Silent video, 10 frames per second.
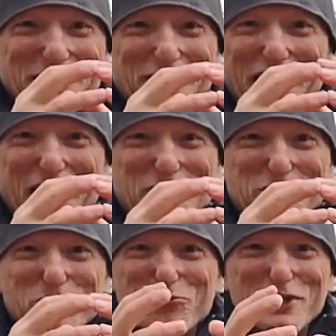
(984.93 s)
The hairs
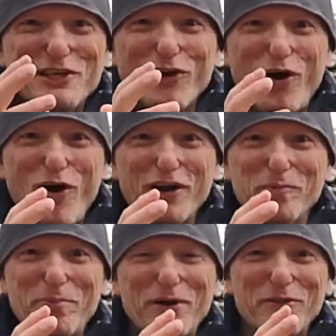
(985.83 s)
are really long
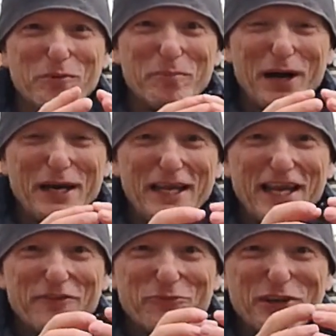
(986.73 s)
compared to their body,
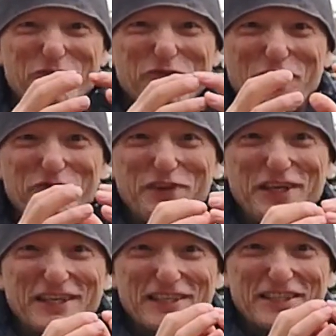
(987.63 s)
and really
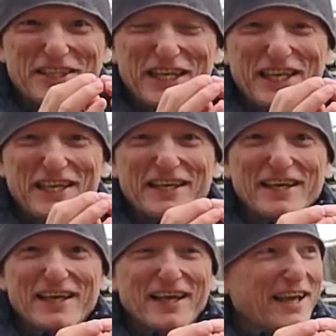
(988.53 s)
fluffy and thick.
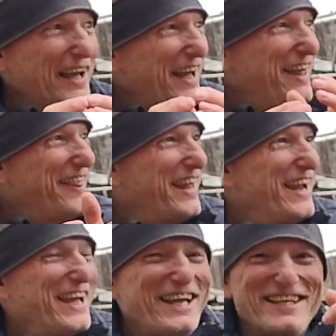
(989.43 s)

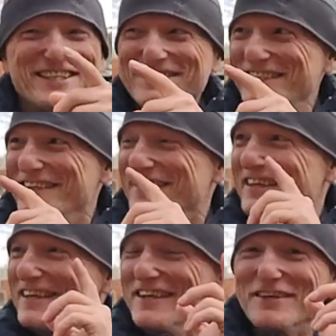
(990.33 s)
It just
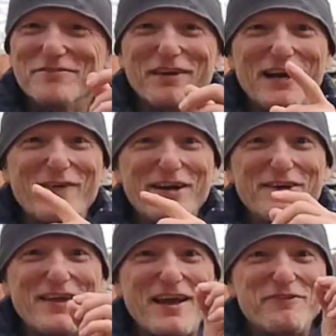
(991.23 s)
flying around
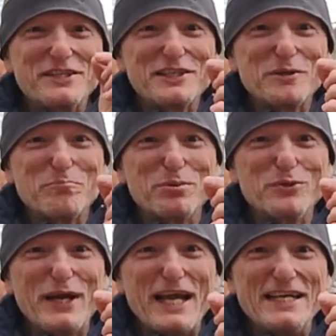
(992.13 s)
here and had these little
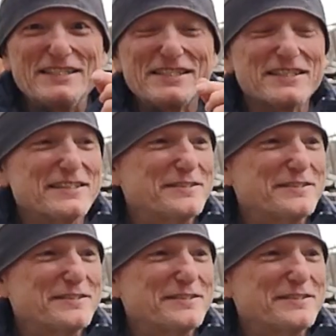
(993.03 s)
blue heads.